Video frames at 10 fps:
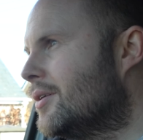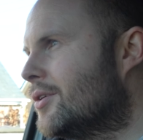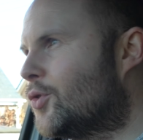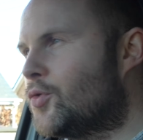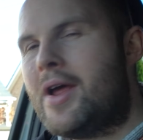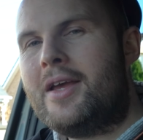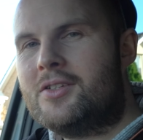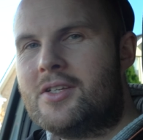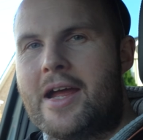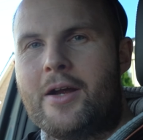
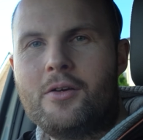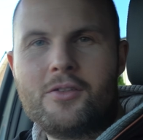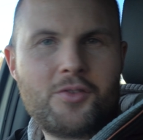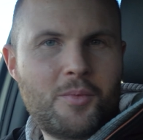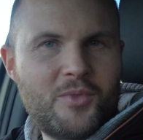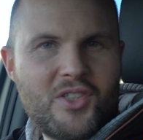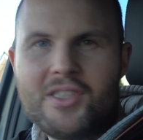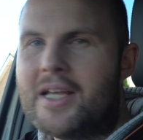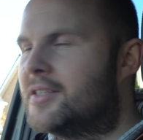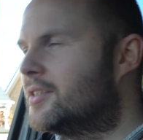crazy hours from
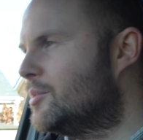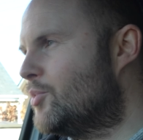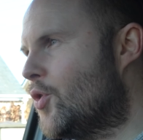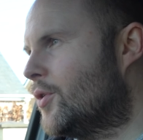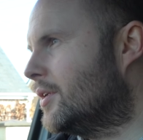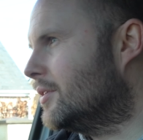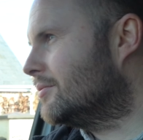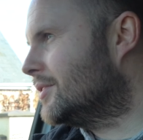6 in the morning,